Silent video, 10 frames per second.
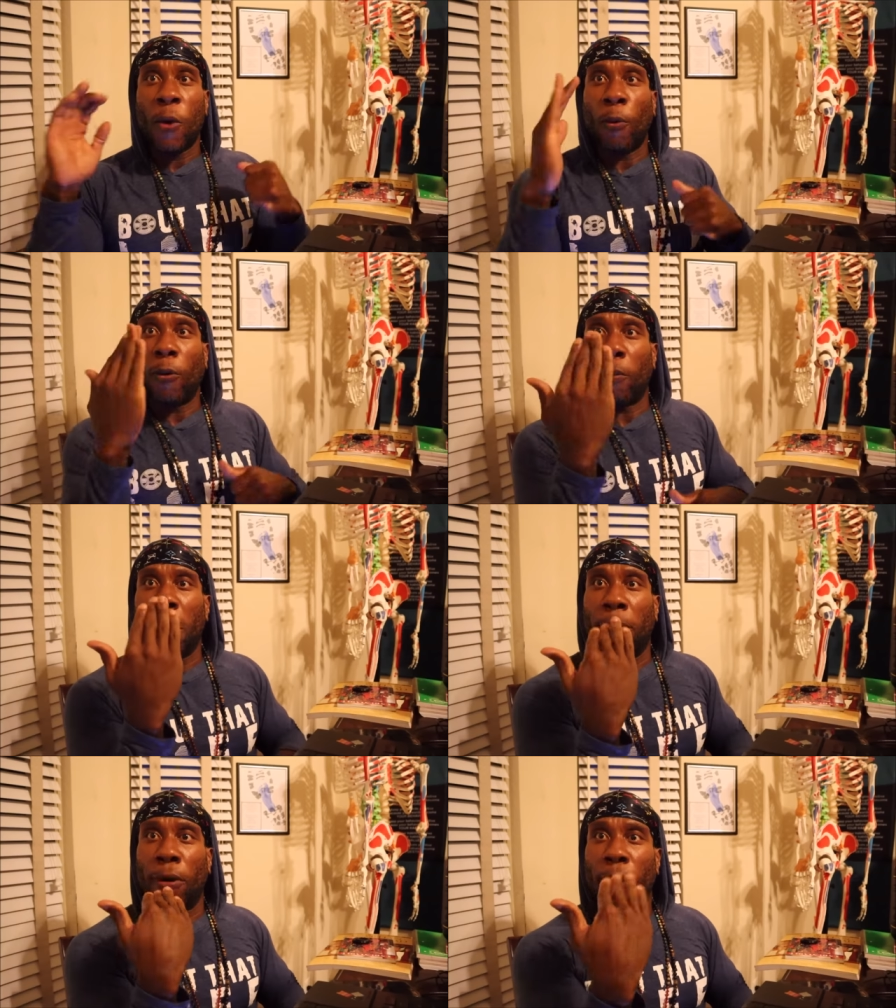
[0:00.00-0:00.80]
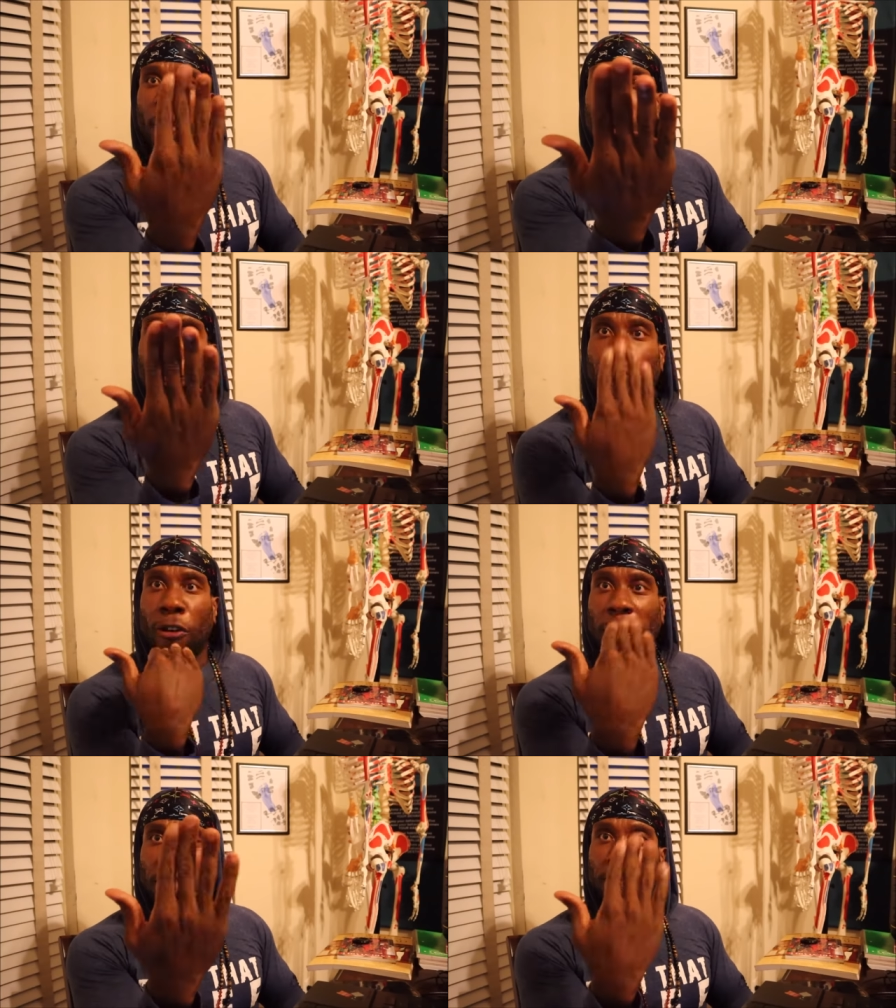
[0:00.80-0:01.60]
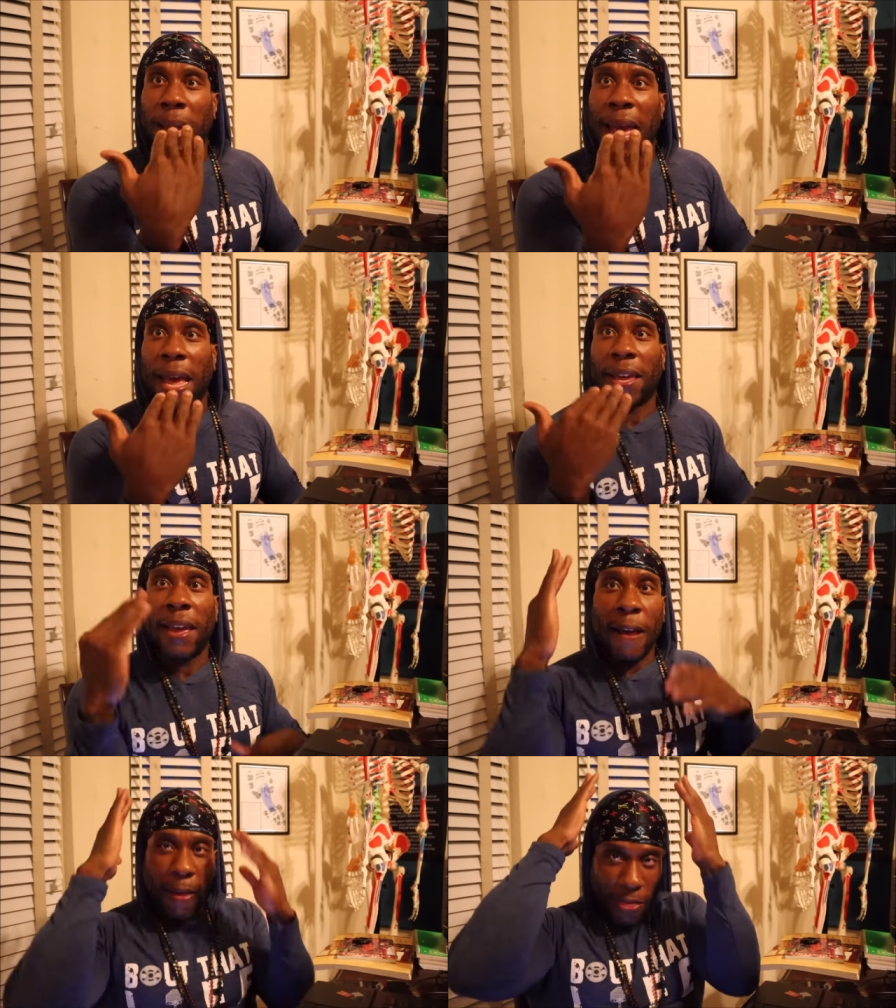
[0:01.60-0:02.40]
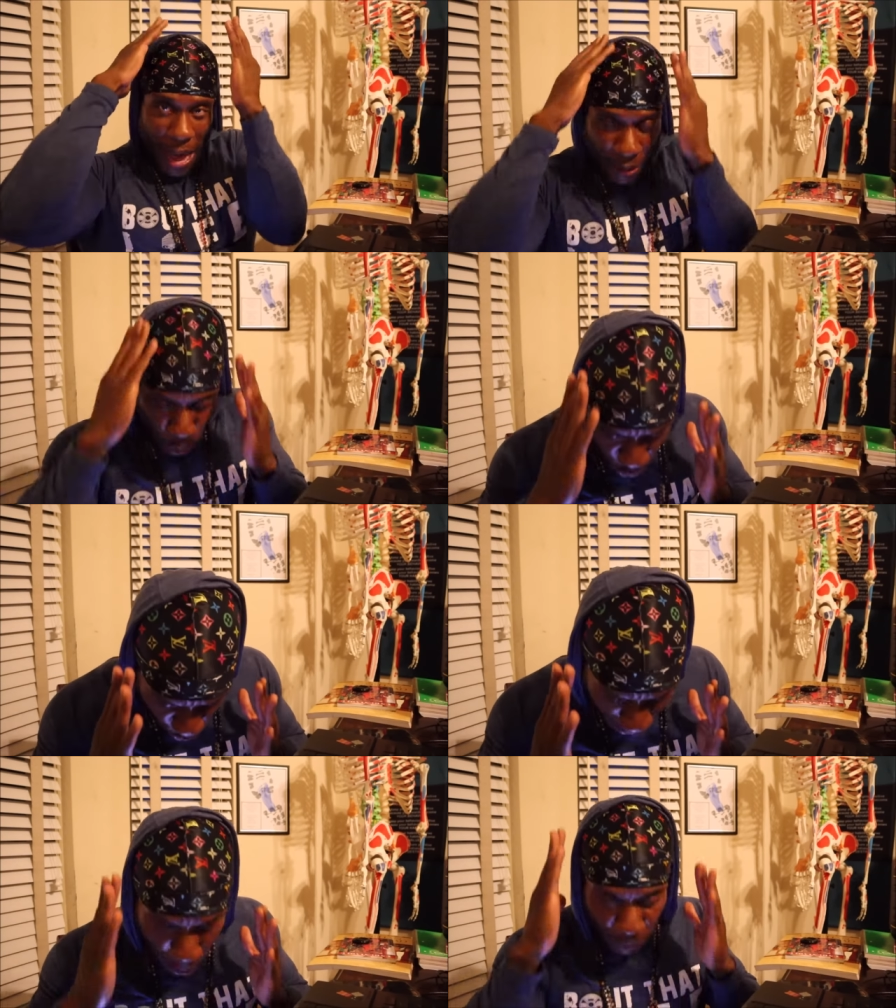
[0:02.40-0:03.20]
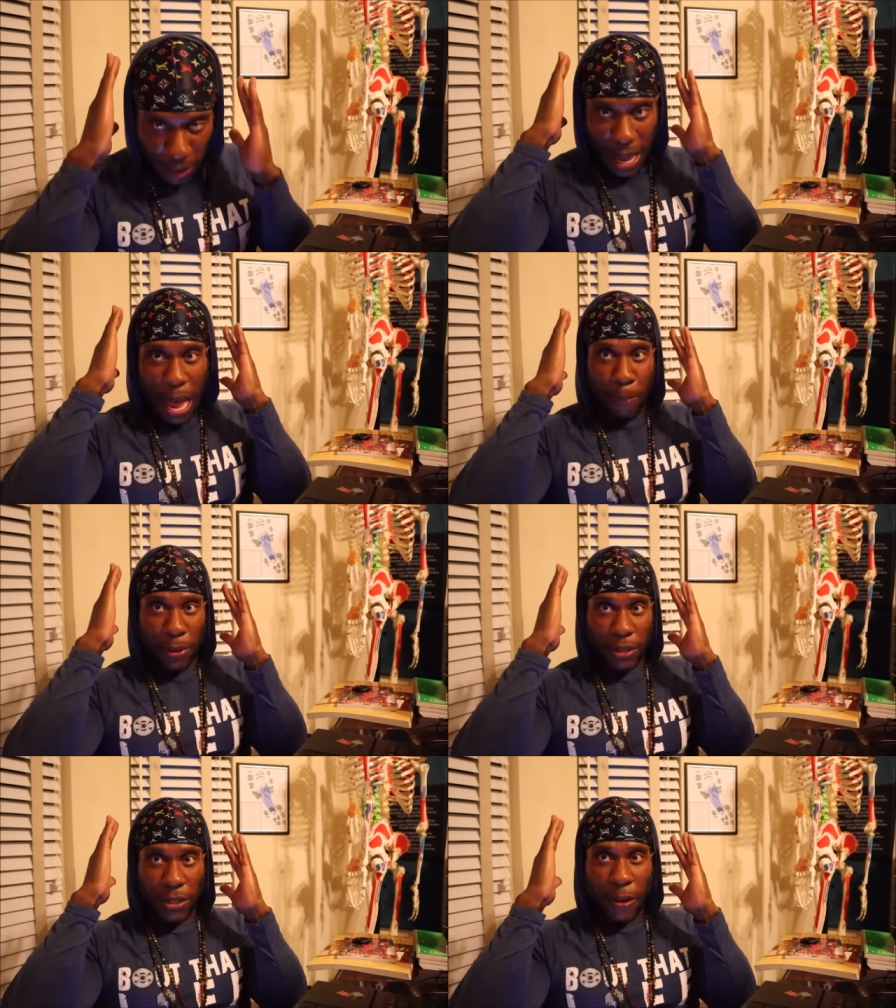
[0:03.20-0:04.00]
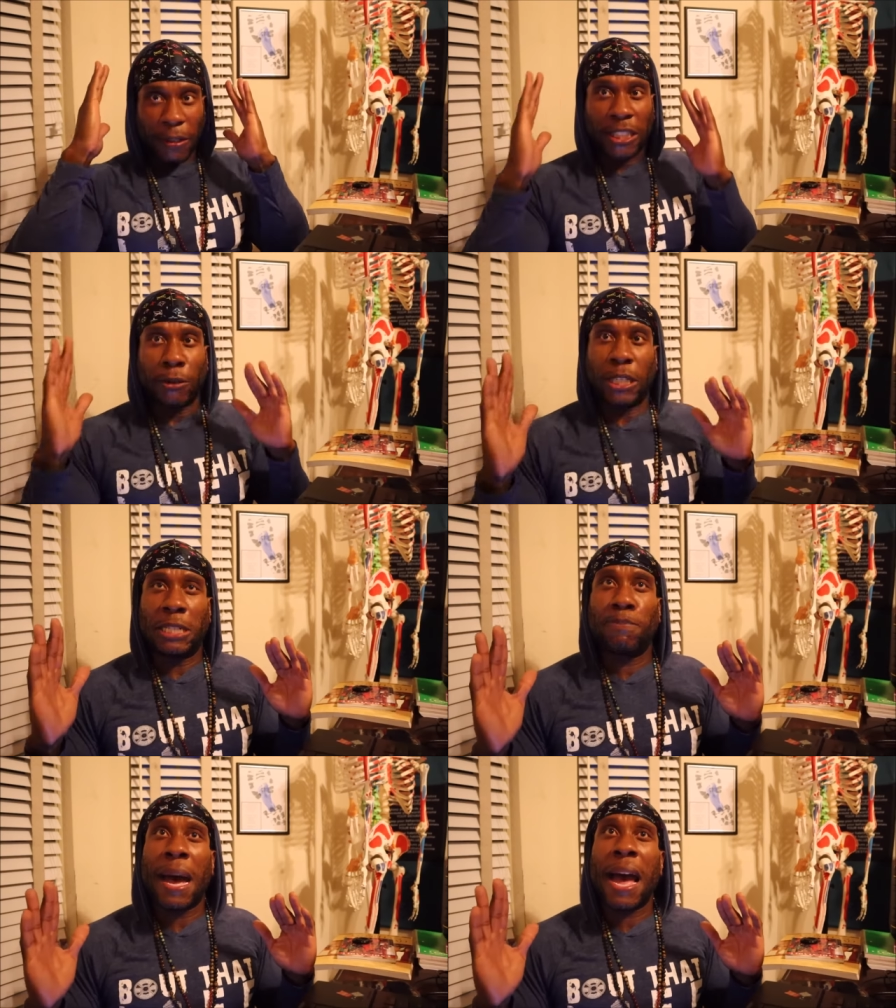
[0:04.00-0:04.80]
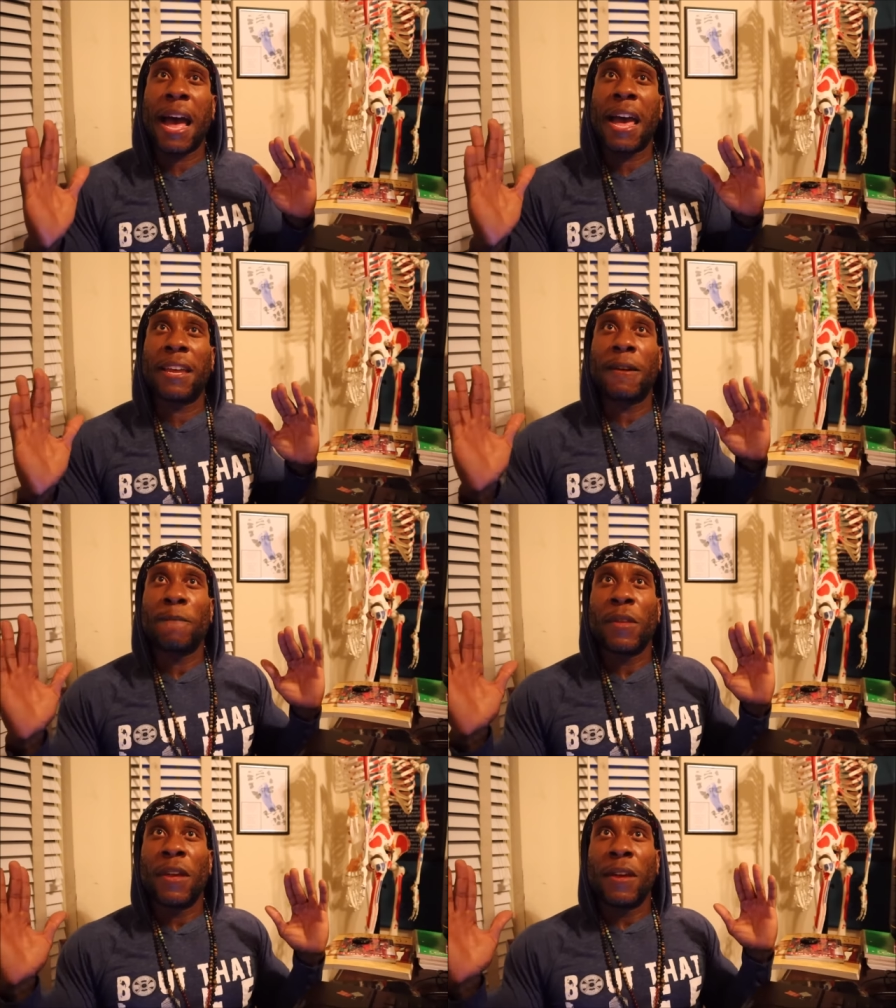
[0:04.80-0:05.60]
Well, remember, front to back, that's where the rounding happens. So the spine